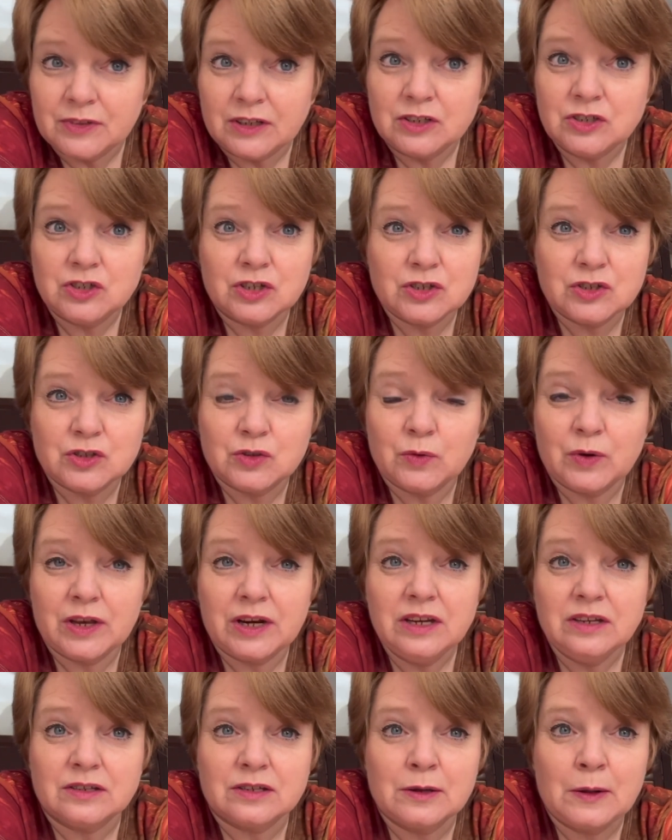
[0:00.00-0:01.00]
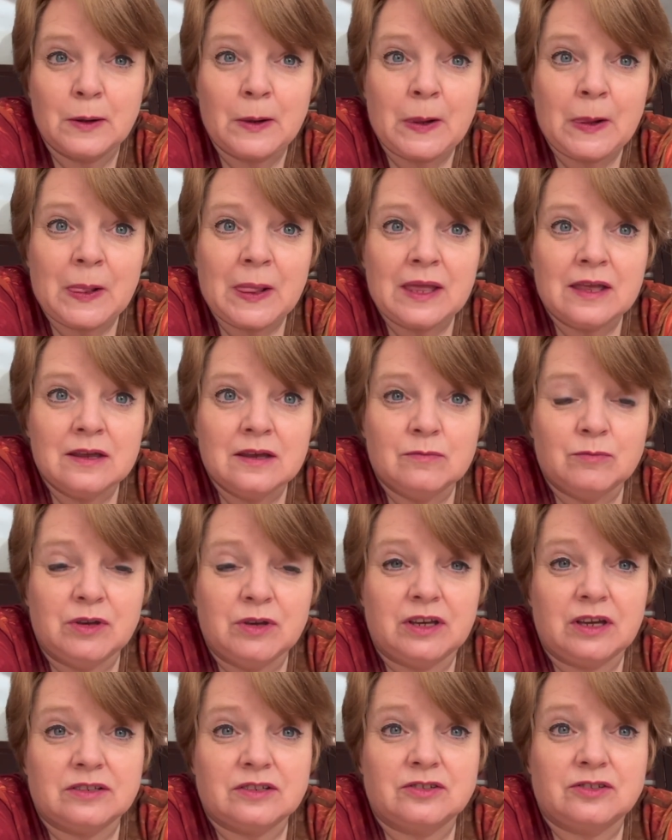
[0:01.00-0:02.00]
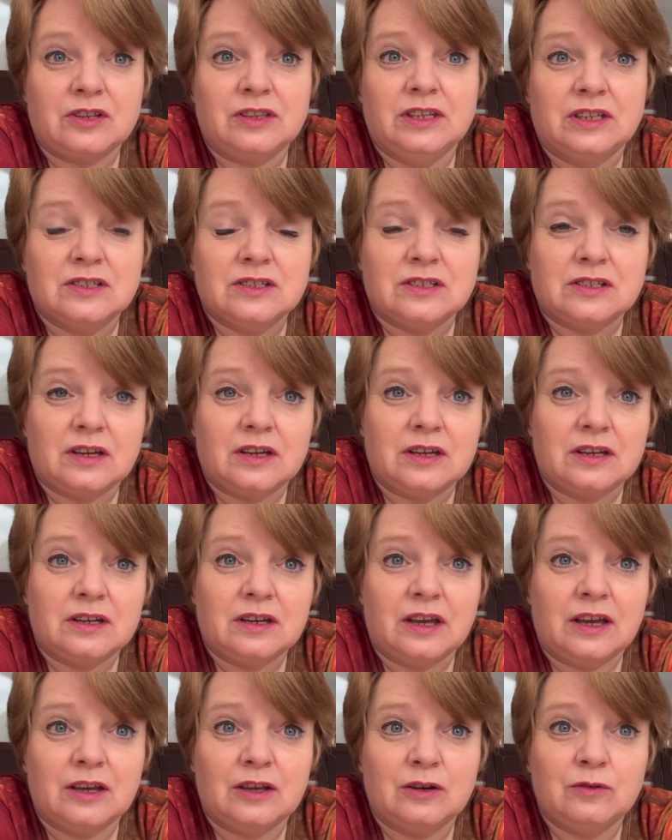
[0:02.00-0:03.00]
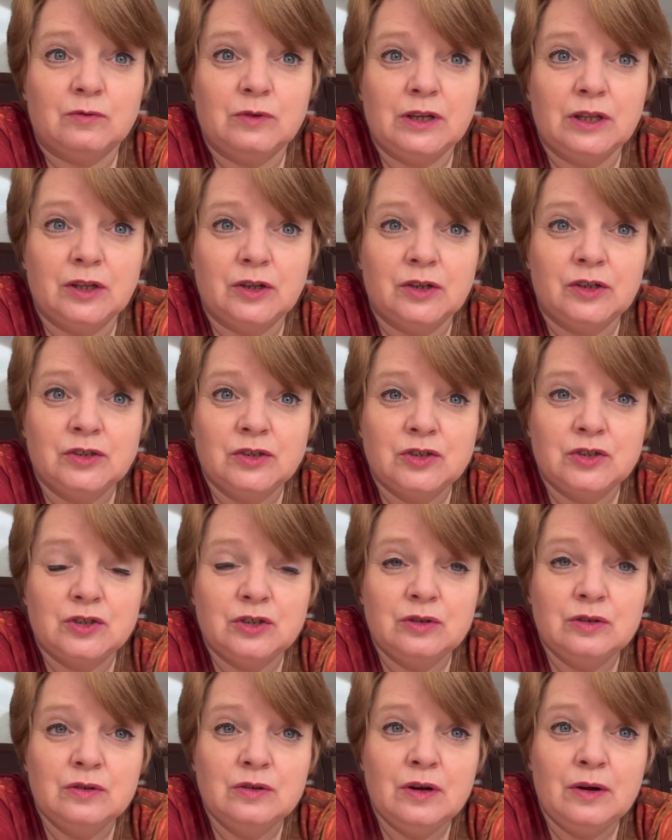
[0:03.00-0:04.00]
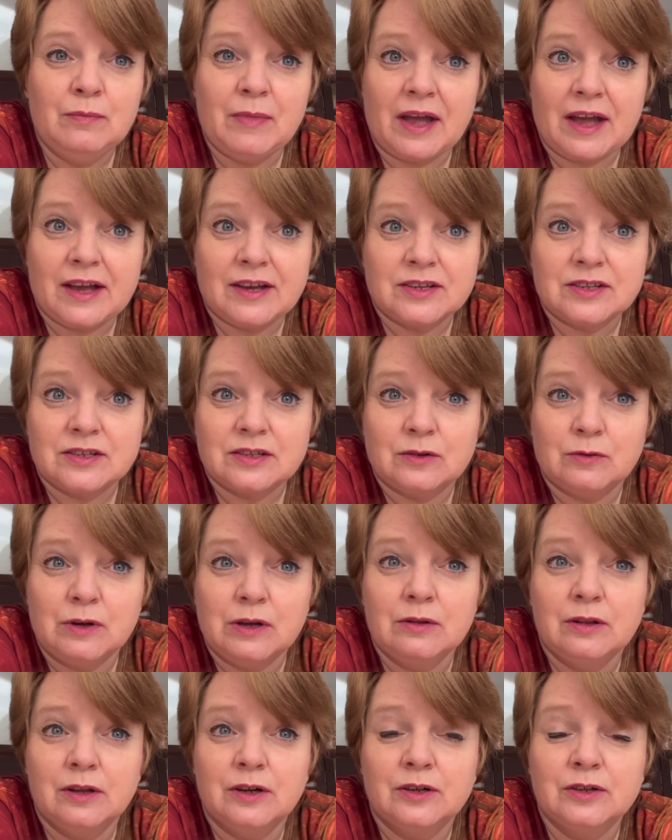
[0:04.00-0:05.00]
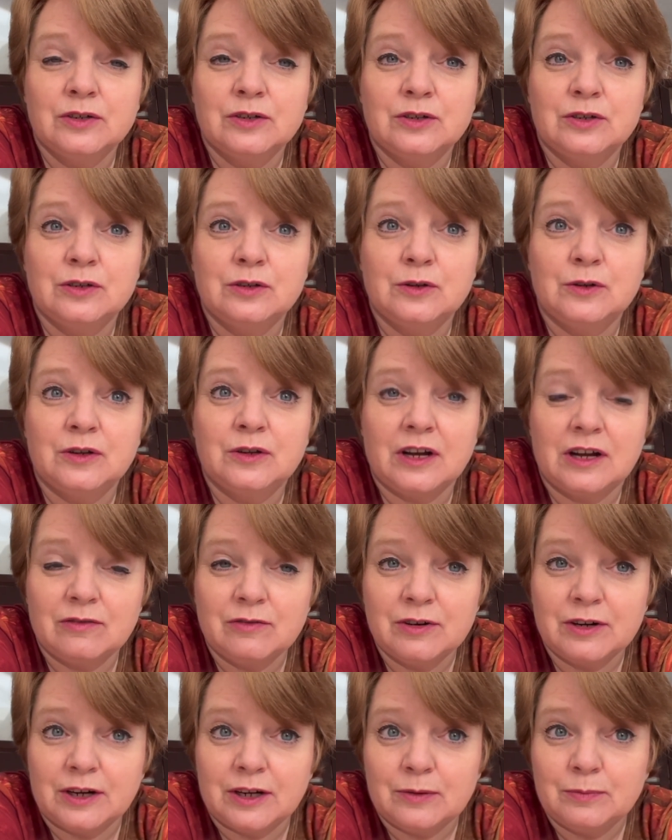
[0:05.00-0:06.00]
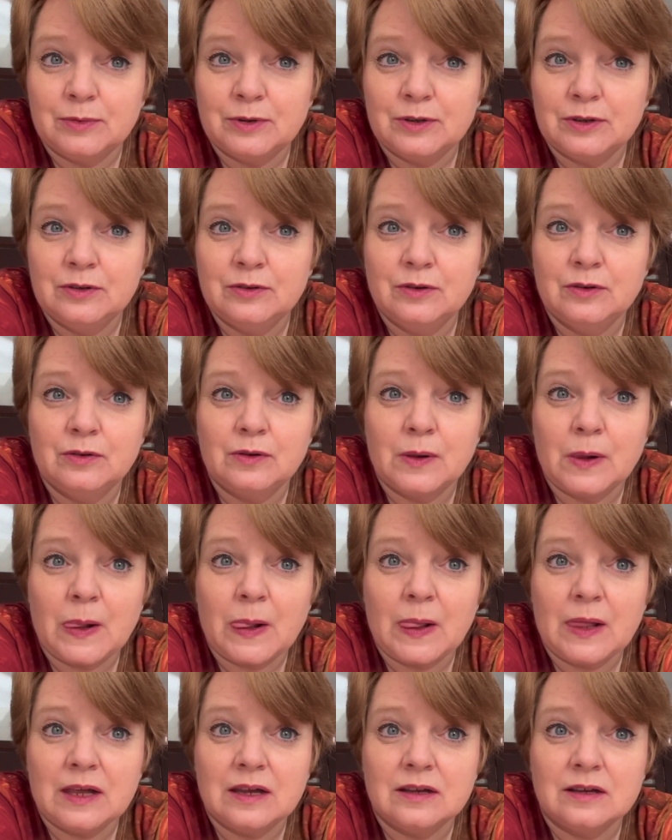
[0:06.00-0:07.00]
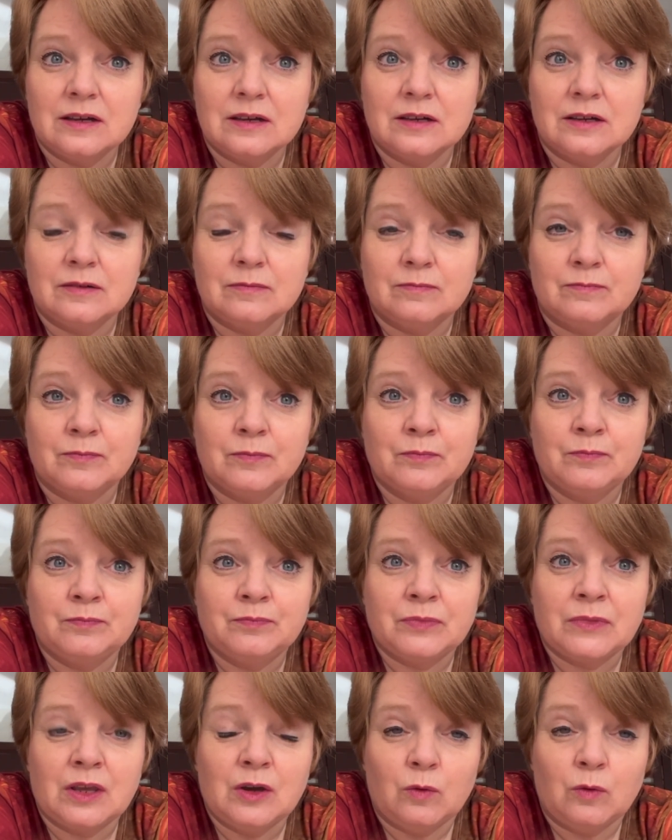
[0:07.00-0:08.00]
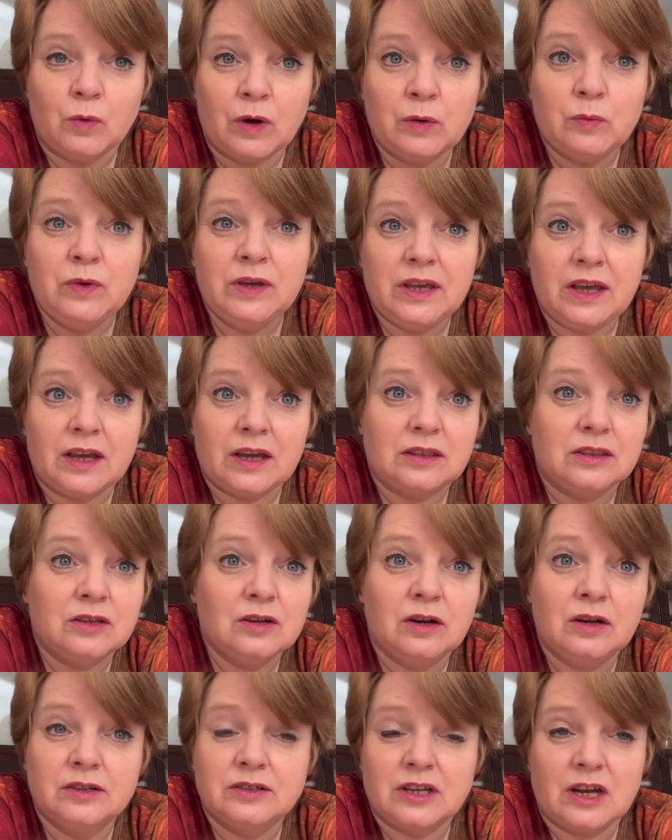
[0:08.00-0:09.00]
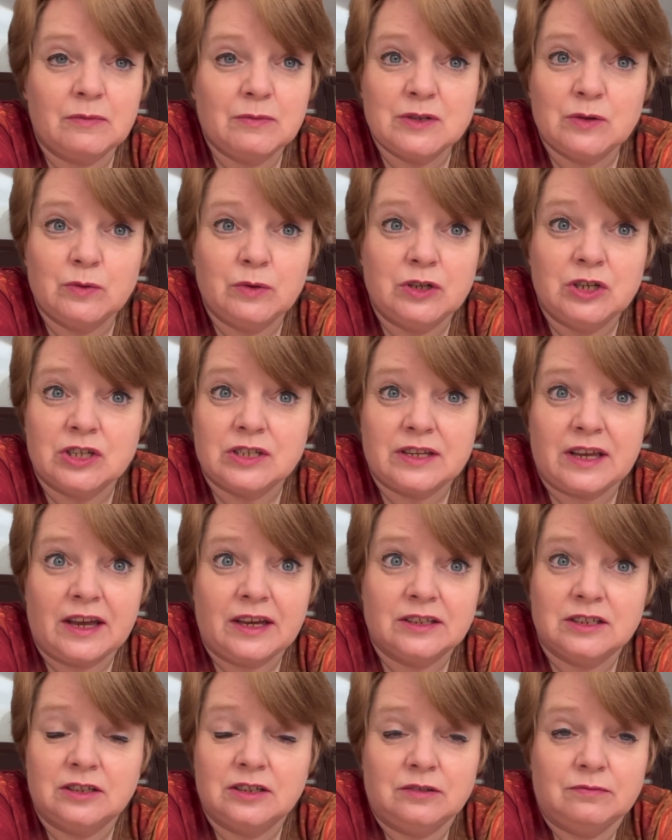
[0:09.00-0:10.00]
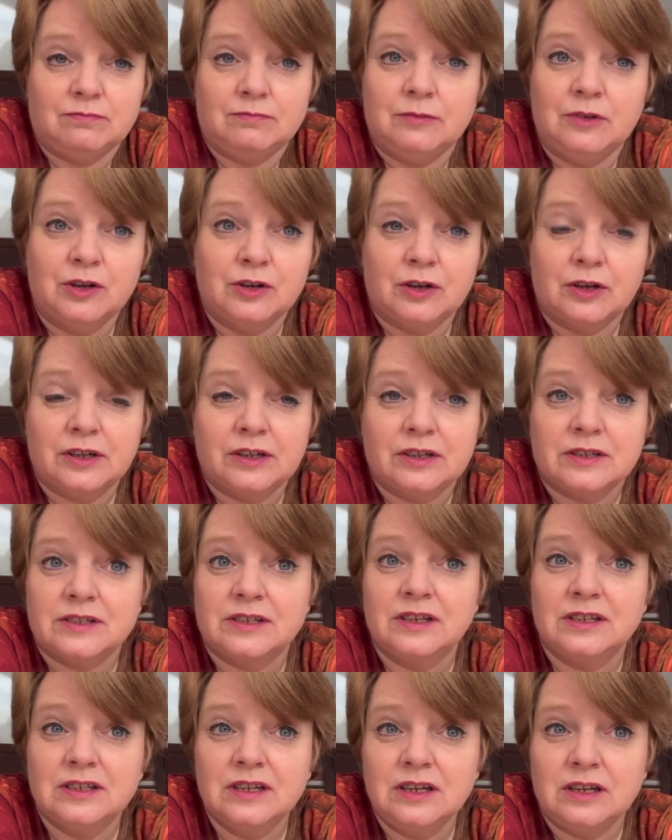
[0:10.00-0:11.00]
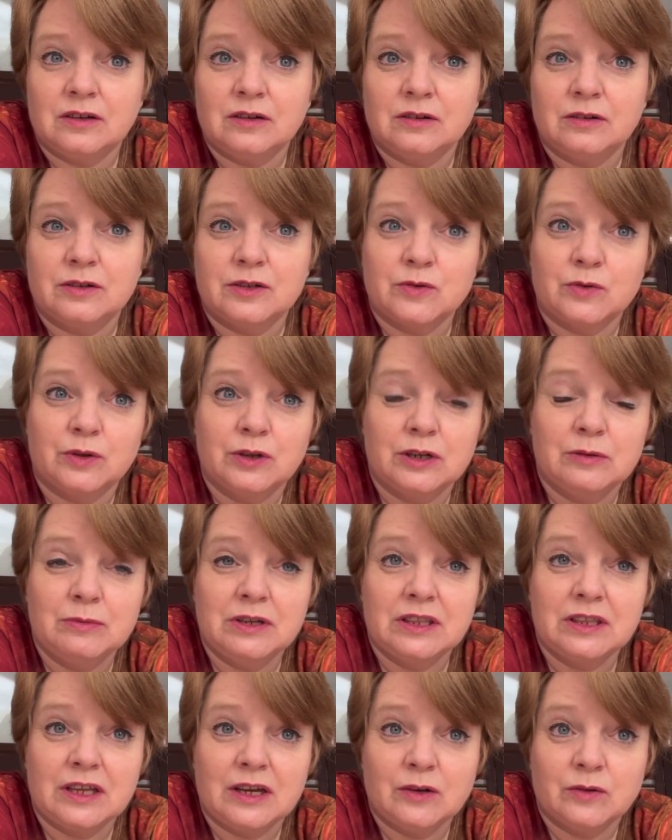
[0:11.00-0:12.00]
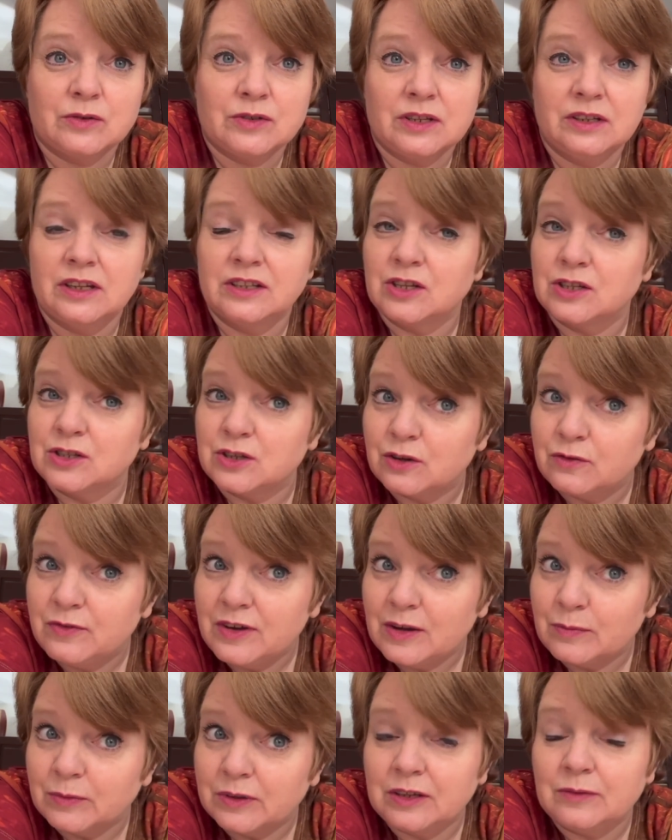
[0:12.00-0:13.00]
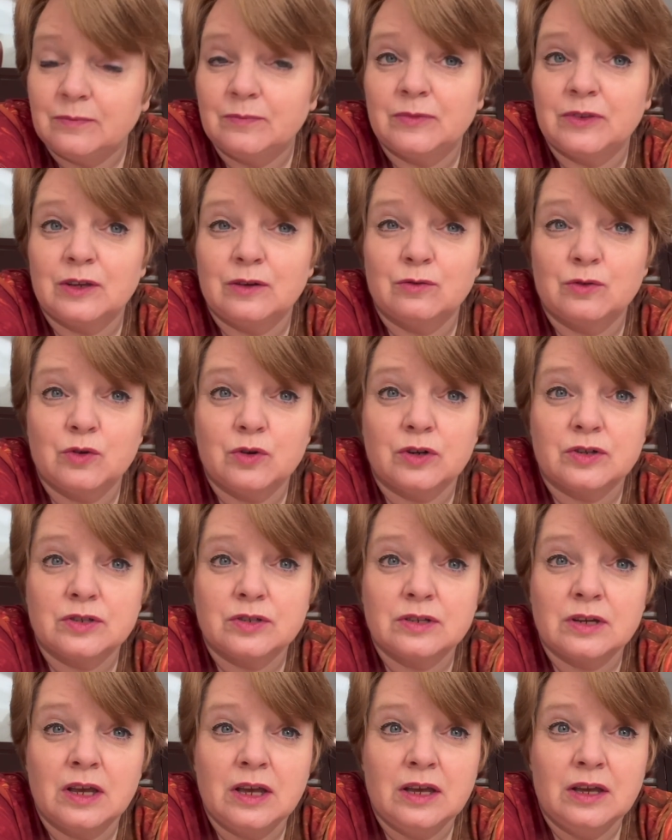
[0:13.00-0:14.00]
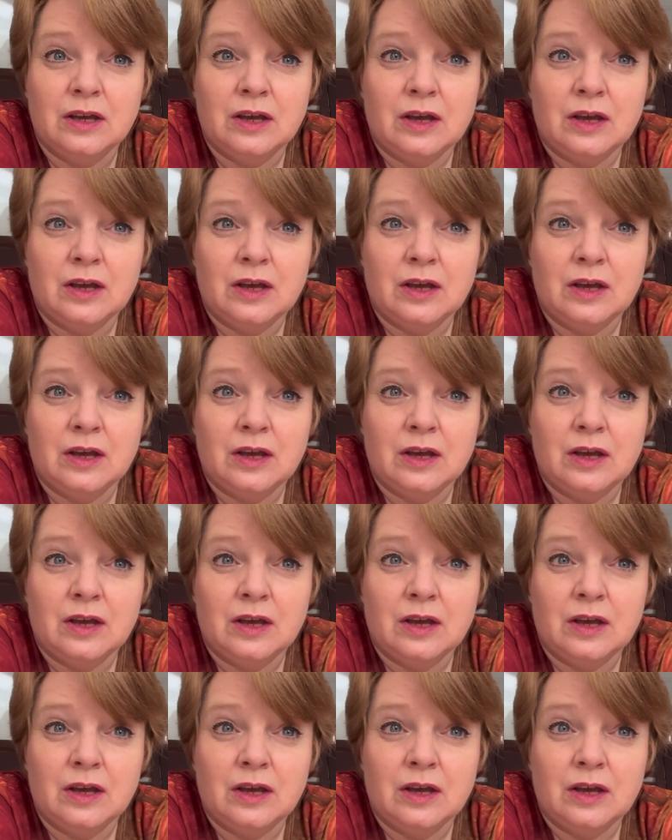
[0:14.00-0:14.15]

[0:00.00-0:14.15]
It's just the way it is because it's on the inside. And we learn to mask, we learn to cover it up uh, when we can. There are times that we just can't and you're not gonna see us anyhow because we're gonna be in the house unless it's our family, of course.